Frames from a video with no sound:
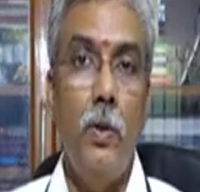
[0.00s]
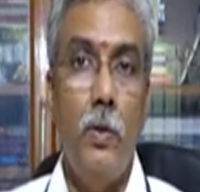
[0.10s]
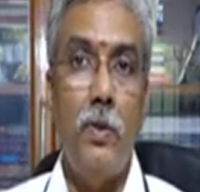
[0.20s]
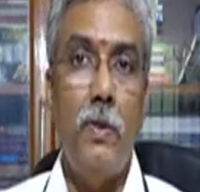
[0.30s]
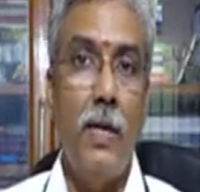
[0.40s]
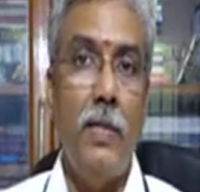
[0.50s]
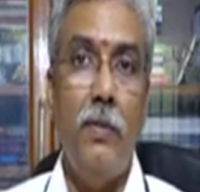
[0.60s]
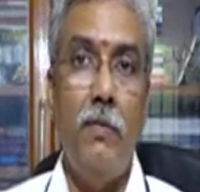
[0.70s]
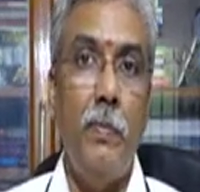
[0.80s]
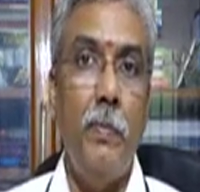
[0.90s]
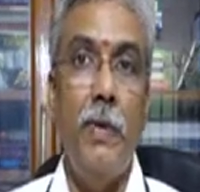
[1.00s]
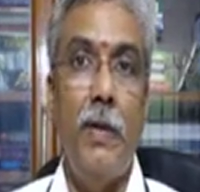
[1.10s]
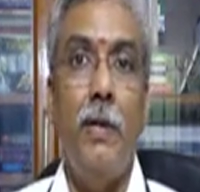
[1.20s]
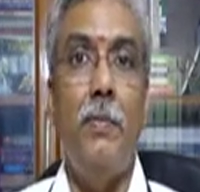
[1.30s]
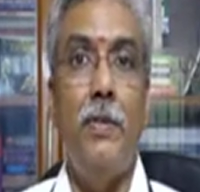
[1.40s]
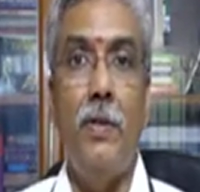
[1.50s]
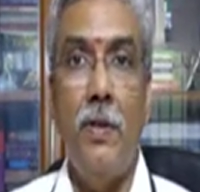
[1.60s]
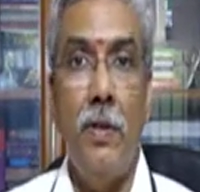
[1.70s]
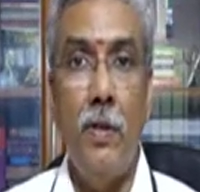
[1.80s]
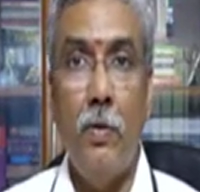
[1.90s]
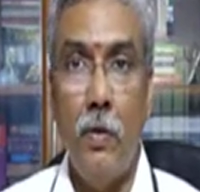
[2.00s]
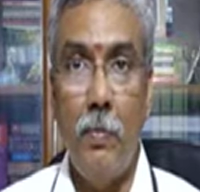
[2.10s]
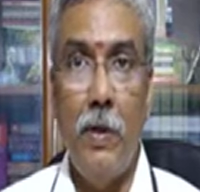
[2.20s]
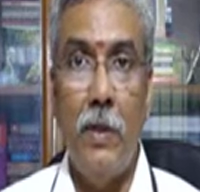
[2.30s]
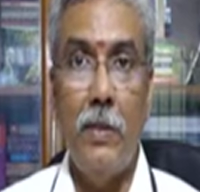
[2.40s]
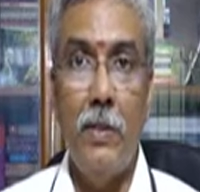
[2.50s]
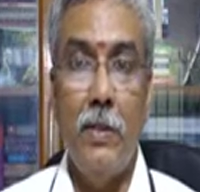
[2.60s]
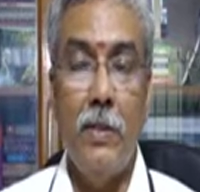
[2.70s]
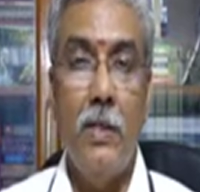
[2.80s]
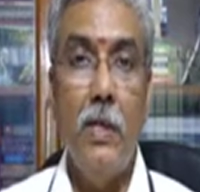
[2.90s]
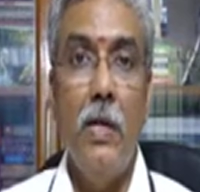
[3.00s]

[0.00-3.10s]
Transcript: you start developing diabetes-related complications.